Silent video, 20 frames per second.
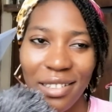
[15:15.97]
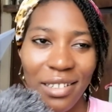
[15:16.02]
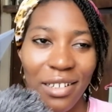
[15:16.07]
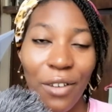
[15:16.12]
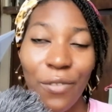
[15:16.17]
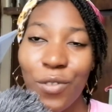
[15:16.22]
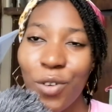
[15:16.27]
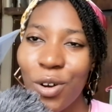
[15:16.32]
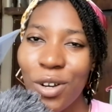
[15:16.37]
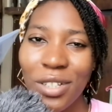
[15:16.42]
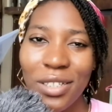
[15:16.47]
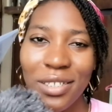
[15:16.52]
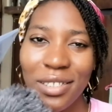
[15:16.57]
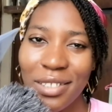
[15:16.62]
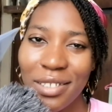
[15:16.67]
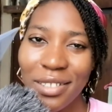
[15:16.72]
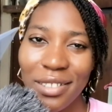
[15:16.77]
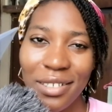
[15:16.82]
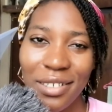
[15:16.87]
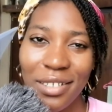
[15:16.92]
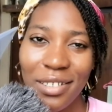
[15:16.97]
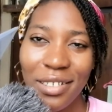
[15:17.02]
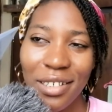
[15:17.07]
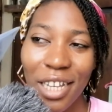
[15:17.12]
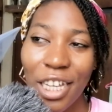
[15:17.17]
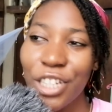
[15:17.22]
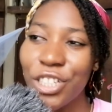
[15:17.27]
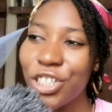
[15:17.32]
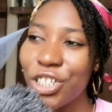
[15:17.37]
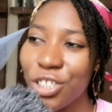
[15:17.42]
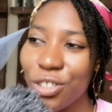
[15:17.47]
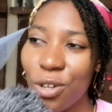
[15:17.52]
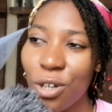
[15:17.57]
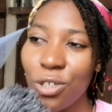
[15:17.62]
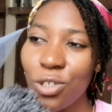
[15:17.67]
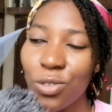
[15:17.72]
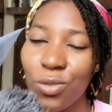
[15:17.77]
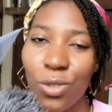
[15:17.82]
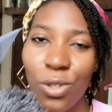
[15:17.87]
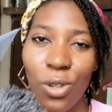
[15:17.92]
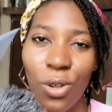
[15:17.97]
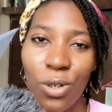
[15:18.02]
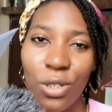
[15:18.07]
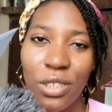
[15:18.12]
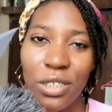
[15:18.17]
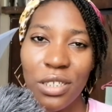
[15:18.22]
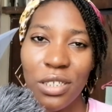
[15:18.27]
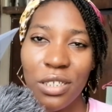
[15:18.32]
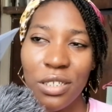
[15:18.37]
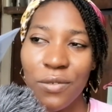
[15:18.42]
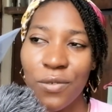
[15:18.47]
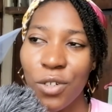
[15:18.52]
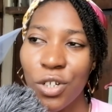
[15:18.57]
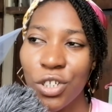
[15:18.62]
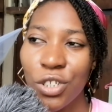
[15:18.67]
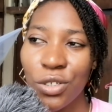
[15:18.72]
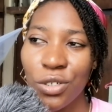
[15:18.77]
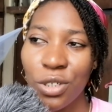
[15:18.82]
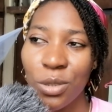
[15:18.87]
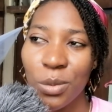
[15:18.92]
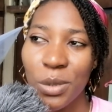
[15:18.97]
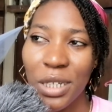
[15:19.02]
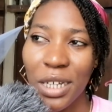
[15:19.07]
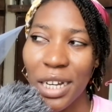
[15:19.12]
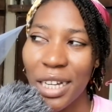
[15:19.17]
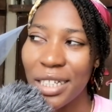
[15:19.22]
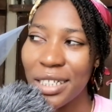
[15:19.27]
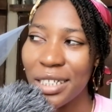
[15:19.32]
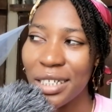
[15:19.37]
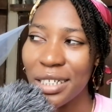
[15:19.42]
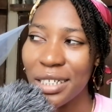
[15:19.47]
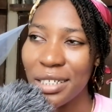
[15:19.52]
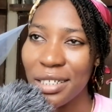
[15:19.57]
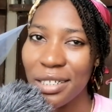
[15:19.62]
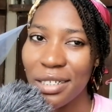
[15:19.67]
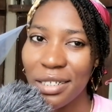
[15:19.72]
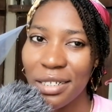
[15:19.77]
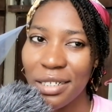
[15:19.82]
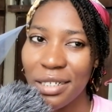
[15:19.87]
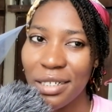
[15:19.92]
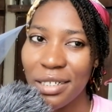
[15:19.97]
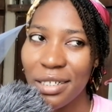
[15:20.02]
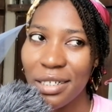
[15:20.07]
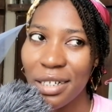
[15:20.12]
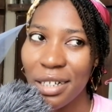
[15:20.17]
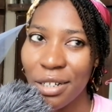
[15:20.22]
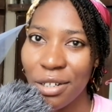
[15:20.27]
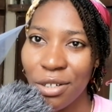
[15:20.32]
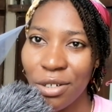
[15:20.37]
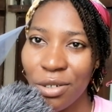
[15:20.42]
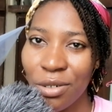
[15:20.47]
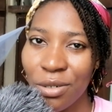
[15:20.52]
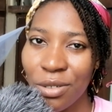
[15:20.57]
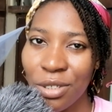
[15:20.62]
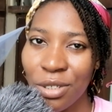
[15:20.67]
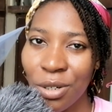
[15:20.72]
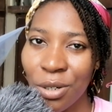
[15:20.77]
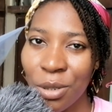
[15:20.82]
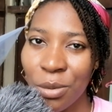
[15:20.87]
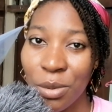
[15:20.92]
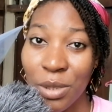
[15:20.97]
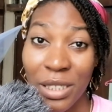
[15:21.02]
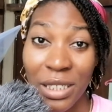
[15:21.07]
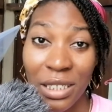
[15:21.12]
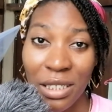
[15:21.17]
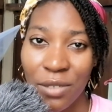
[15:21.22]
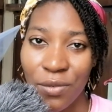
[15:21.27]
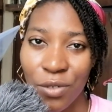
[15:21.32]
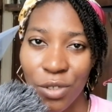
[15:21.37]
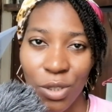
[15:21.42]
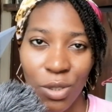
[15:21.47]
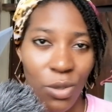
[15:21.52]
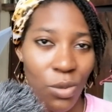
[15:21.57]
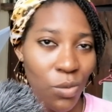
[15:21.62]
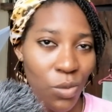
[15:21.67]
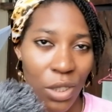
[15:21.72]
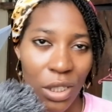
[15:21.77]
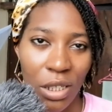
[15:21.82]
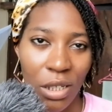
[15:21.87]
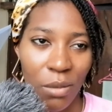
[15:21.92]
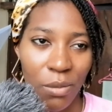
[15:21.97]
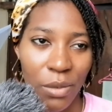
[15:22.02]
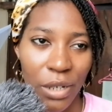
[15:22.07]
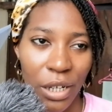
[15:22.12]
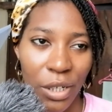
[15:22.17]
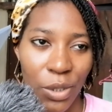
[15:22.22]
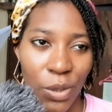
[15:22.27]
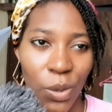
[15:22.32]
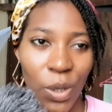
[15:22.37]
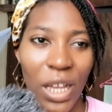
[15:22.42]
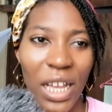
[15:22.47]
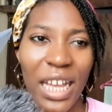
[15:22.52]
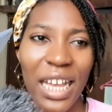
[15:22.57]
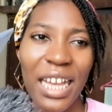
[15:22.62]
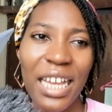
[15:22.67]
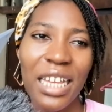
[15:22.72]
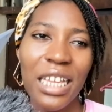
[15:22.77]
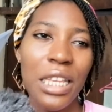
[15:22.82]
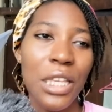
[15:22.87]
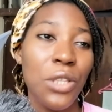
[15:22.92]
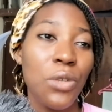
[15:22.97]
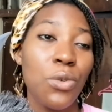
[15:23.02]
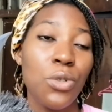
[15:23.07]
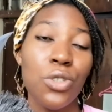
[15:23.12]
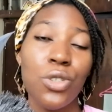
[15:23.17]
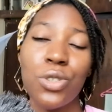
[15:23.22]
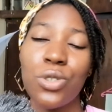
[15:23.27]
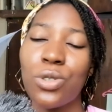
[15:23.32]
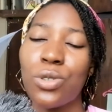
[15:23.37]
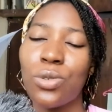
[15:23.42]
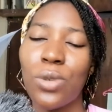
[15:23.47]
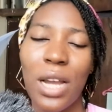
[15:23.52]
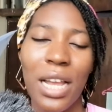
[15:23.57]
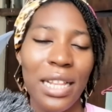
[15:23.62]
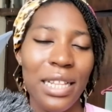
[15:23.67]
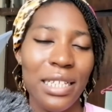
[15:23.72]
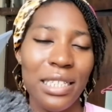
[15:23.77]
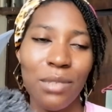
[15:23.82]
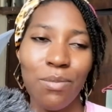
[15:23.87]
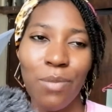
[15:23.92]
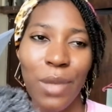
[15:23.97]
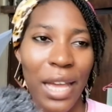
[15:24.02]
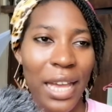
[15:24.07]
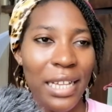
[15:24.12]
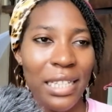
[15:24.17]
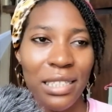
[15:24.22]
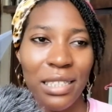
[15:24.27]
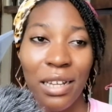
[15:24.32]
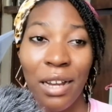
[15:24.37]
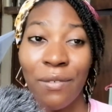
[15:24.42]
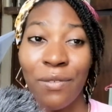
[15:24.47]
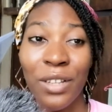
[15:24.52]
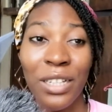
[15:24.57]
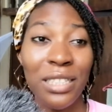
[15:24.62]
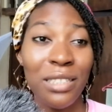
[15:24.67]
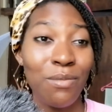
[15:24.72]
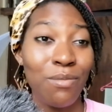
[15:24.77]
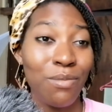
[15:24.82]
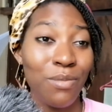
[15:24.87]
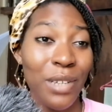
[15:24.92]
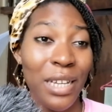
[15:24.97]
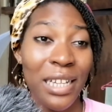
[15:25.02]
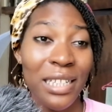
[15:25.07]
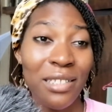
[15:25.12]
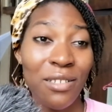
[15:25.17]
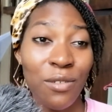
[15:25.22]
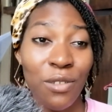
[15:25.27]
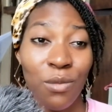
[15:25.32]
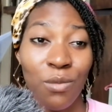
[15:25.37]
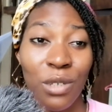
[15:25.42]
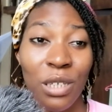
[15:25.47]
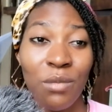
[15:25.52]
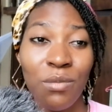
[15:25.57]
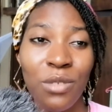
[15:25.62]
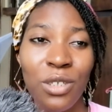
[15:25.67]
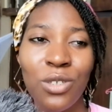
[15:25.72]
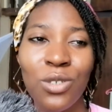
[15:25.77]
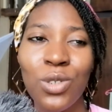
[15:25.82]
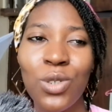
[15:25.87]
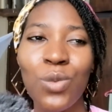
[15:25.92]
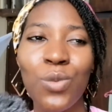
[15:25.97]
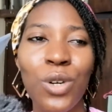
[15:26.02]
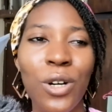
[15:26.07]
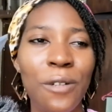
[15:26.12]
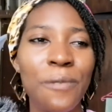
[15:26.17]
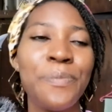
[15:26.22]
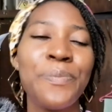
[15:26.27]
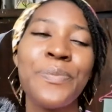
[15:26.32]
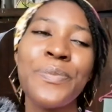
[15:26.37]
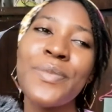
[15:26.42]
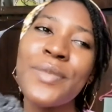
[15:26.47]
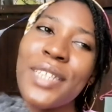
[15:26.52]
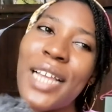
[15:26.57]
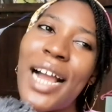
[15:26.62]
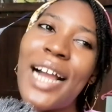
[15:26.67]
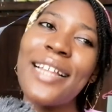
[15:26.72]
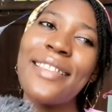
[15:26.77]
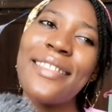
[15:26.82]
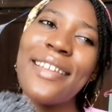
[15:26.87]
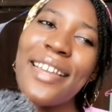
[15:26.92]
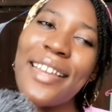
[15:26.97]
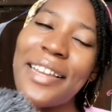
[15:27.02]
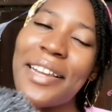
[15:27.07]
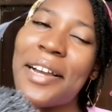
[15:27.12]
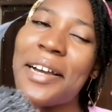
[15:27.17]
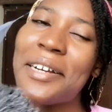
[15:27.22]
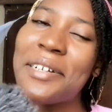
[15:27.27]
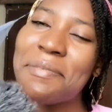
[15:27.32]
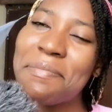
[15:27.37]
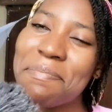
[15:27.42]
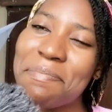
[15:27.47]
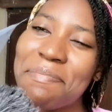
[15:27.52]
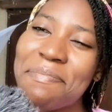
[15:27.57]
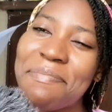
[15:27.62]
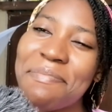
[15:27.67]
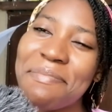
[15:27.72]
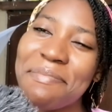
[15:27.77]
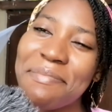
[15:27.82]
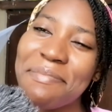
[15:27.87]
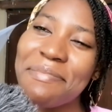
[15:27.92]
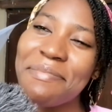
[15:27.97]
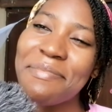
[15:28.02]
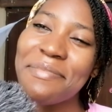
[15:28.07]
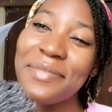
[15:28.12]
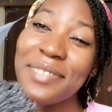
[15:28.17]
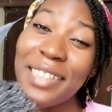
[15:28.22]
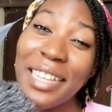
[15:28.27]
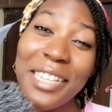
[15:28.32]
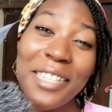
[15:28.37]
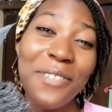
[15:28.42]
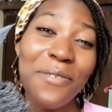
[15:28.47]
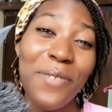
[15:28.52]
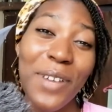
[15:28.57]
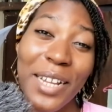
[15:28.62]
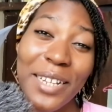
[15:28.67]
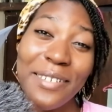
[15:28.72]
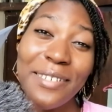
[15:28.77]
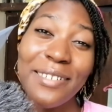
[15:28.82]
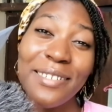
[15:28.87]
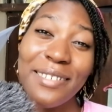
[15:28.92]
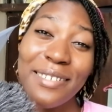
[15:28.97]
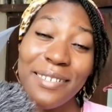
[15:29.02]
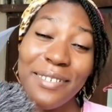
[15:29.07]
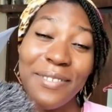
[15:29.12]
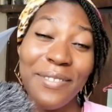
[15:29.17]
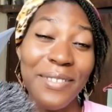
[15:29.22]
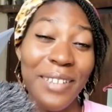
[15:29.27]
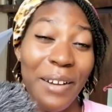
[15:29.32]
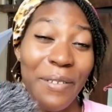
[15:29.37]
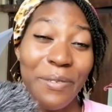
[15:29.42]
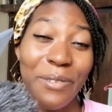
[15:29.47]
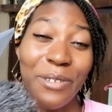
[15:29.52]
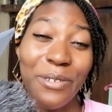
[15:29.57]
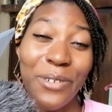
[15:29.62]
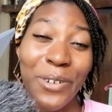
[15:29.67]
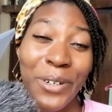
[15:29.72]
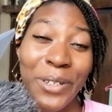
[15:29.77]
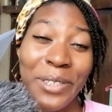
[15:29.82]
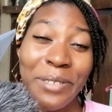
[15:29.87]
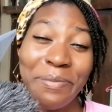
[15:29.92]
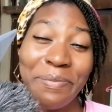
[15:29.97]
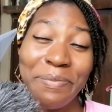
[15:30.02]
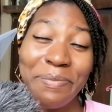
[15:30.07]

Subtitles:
of course she has gone through a lot. Of course she's going to be guided. Hello, it's not going to be easy for you to win her back. So he was just trying his best after the death of the baby. So, but I think things went good after all,